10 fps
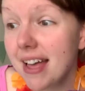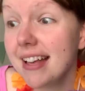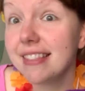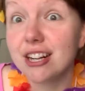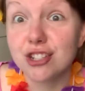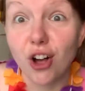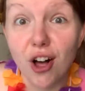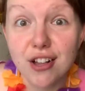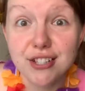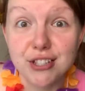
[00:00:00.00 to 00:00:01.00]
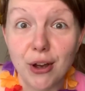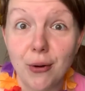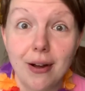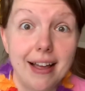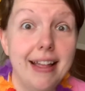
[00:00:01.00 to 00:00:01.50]
There's
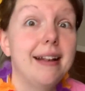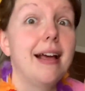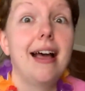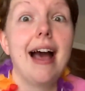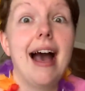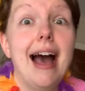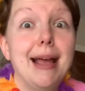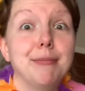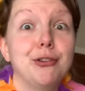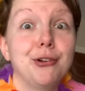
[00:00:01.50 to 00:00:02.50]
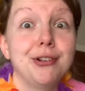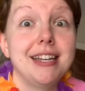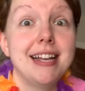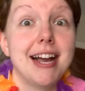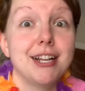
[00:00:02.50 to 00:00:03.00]
also, I'm certainly
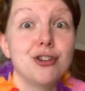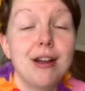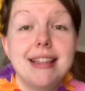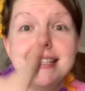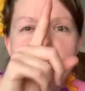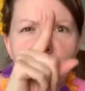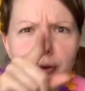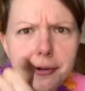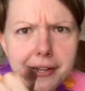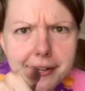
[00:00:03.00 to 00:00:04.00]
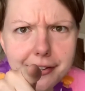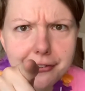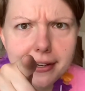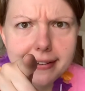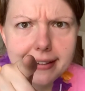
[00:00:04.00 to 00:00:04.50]
not going to try this, and you're not going to
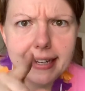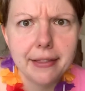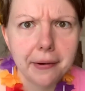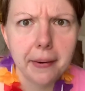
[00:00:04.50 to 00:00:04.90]
try this either,